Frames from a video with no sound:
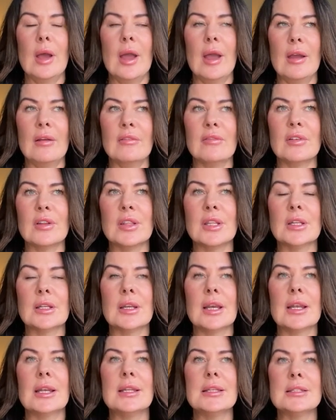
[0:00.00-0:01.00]
everything
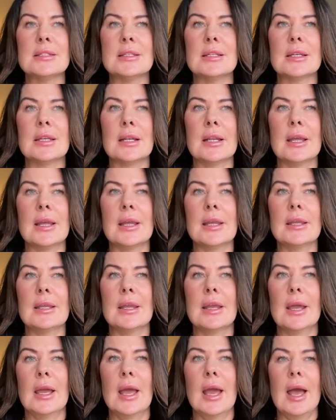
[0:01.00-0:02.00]
holistically,
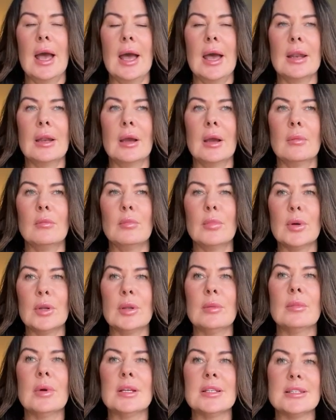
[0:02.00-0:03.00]
and I'm
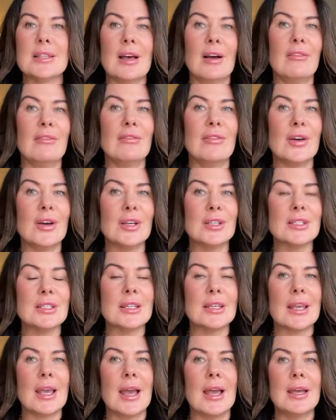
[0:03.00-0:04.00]
putting myself first
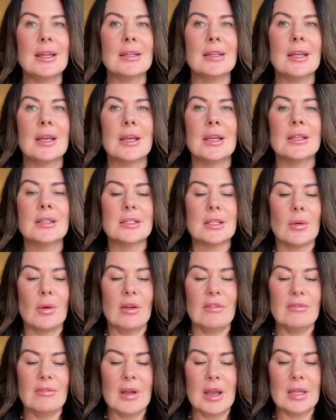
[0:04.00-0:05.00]
again. So I
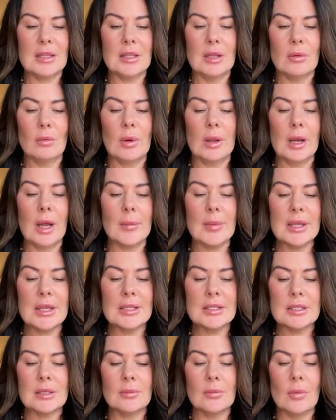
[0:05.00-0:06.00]
find that when I'm
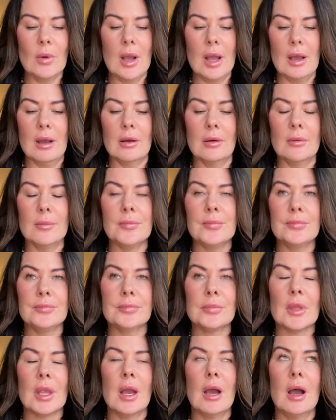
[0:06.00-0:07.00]
eating well,
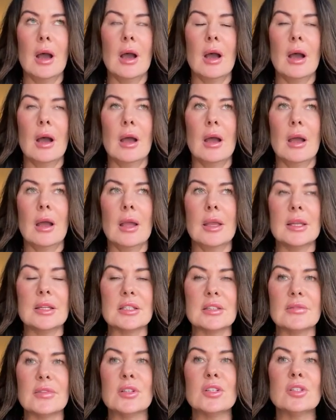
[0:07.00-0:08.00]

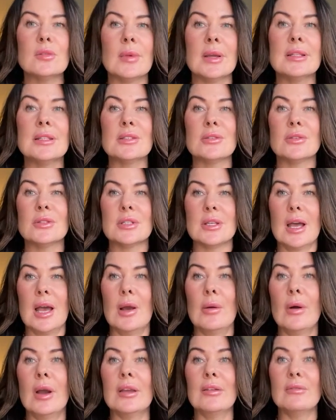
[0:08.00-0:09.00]
it's fundamental to
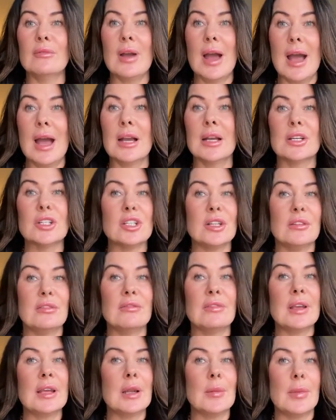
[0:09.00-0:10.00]
how I actually
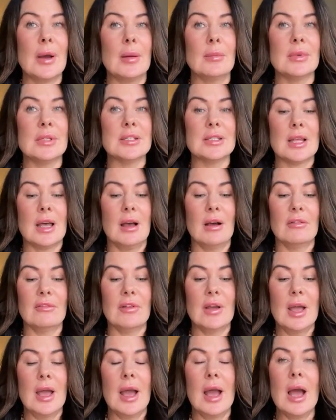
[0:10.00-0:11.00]
feel about myself,
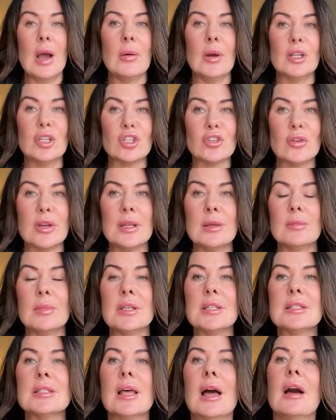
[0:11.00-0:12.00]
how I treat
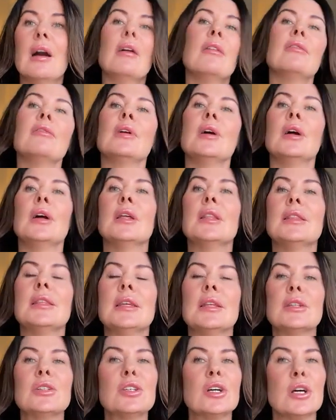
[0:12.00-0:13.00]
myself, the
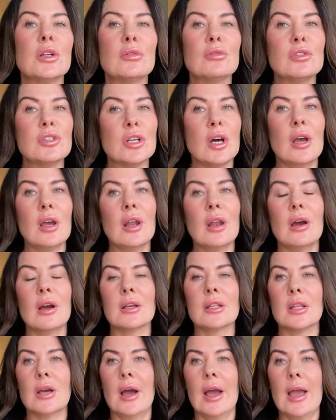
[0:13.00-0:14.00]
internal
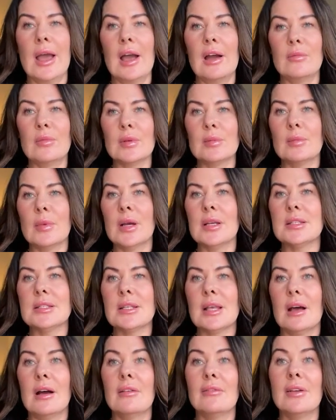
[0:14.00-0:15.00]
dialogue that I have with
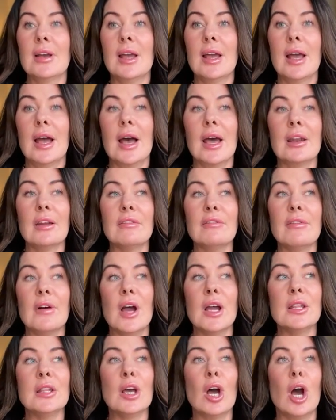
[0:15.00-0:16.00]
myself, and I
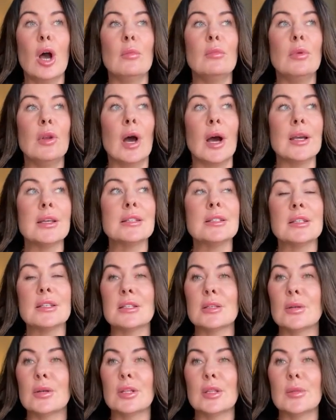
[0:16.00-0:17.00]
find that I'm nicer
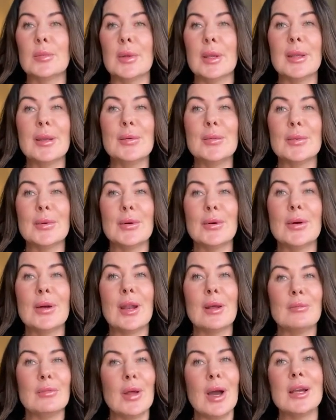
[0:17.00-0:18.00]
to other people and
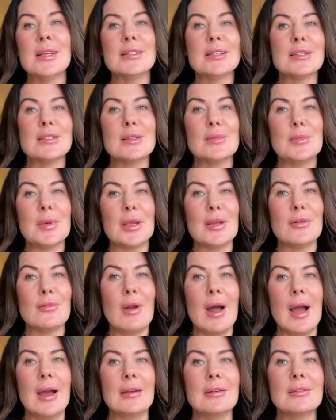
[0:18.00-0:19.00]
I'm nicer to be
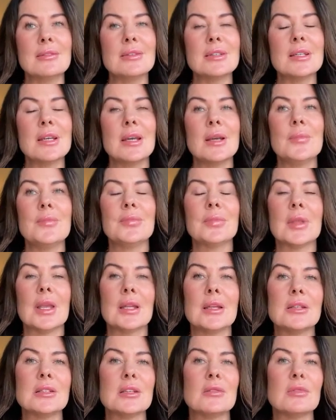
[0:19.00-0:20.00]
around.
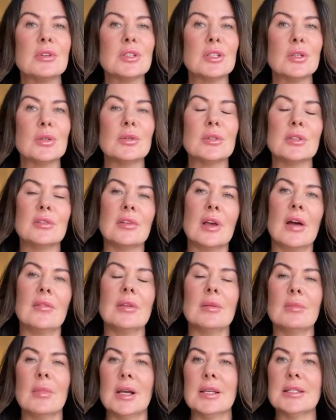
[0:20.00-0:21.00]
And as a result of
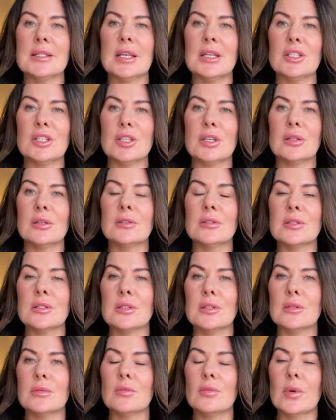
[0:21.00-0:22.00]
having my session
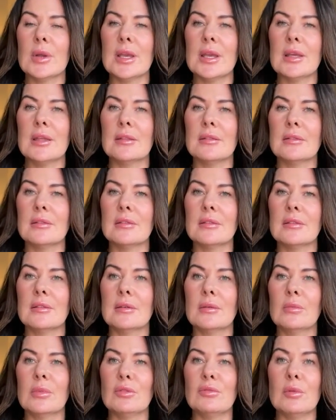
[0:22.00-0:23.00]
with
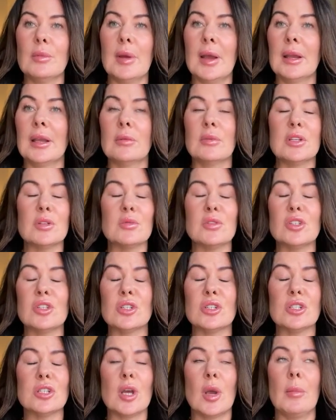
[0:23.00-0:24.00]
Rebecca, which was
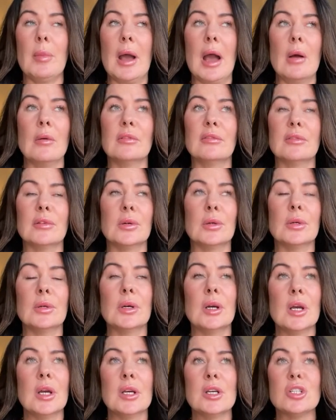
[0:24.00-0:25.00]
just so powerful,
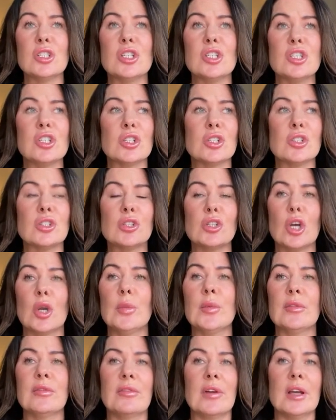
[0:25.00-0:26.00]
she's just so
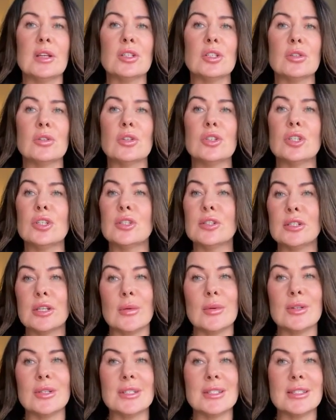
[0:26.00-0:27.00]
professional, she's
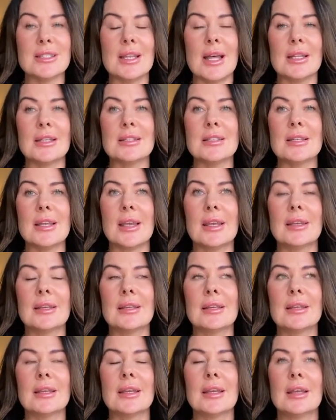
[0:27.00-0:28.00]
so
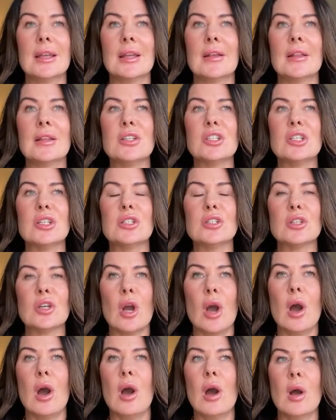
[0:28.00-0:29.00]
understanding, she's
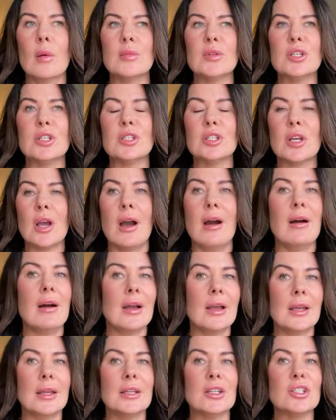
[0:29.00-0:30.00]
calm, she's
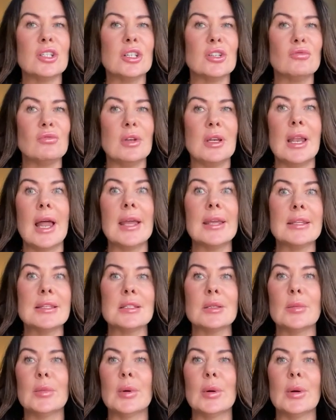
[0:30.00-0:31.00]
kind, she's
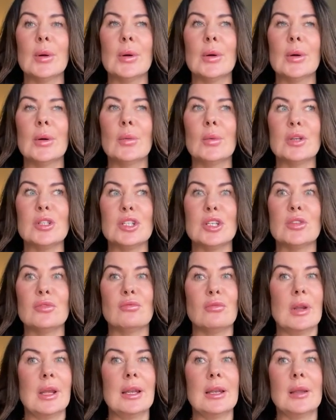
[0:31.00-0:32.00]
relatable, which is
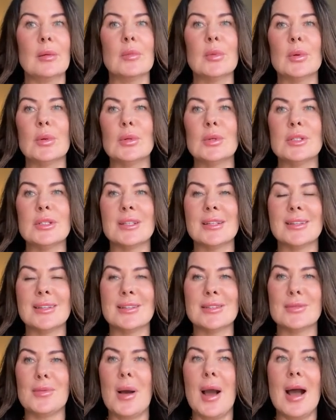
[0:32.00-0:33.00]
really important
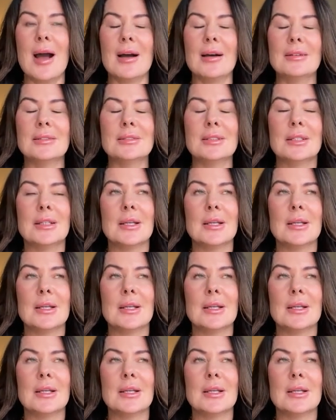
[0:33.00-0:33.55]
as well.